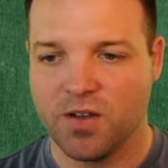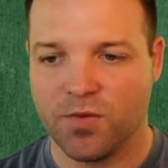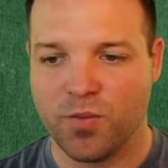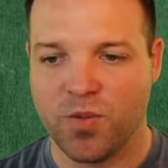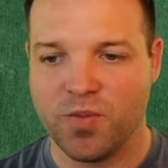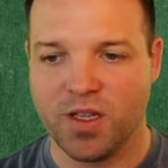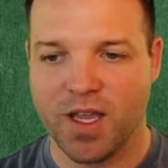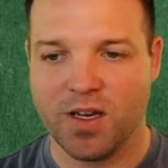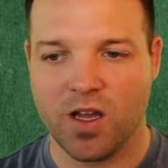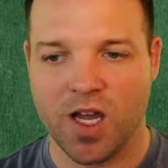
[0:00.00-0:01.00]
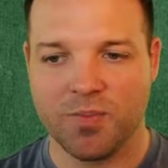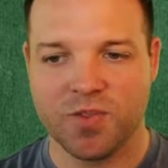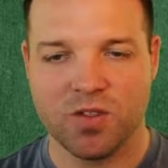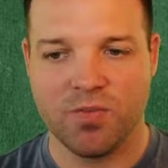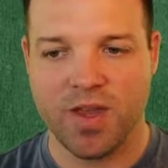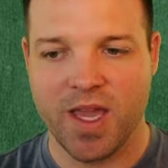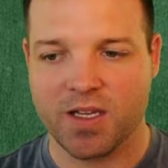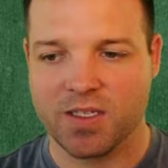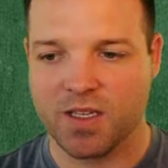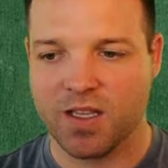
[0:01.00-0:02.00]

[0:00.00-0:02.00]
from the midline up to the max,